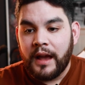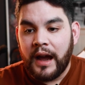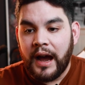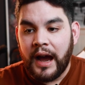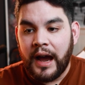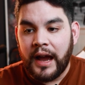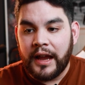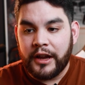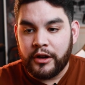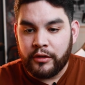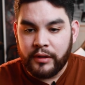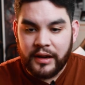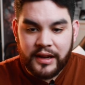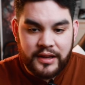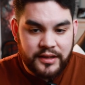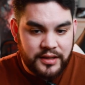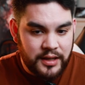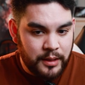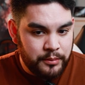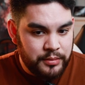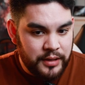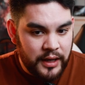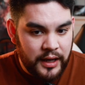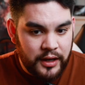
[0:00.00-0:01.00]
I create
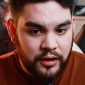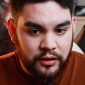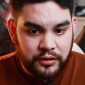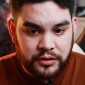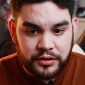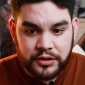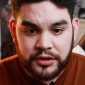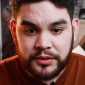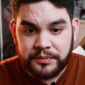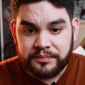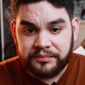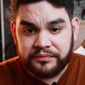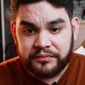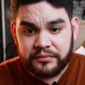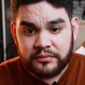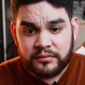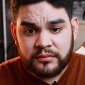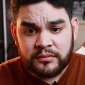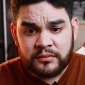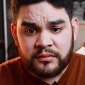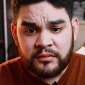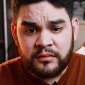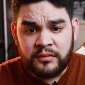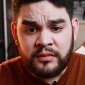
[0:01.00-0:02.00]
subtitles.
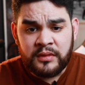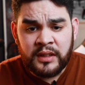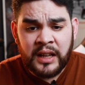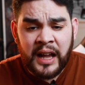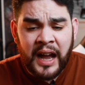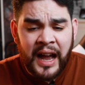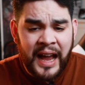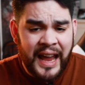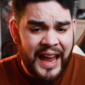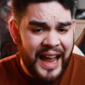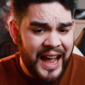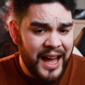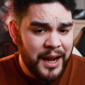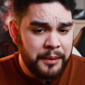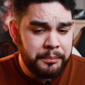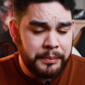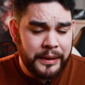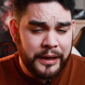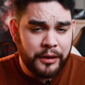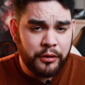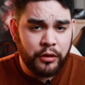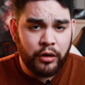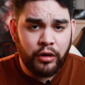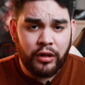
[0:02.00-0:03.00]
I add
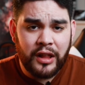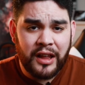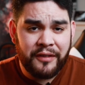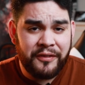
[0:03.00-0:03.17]
B-roll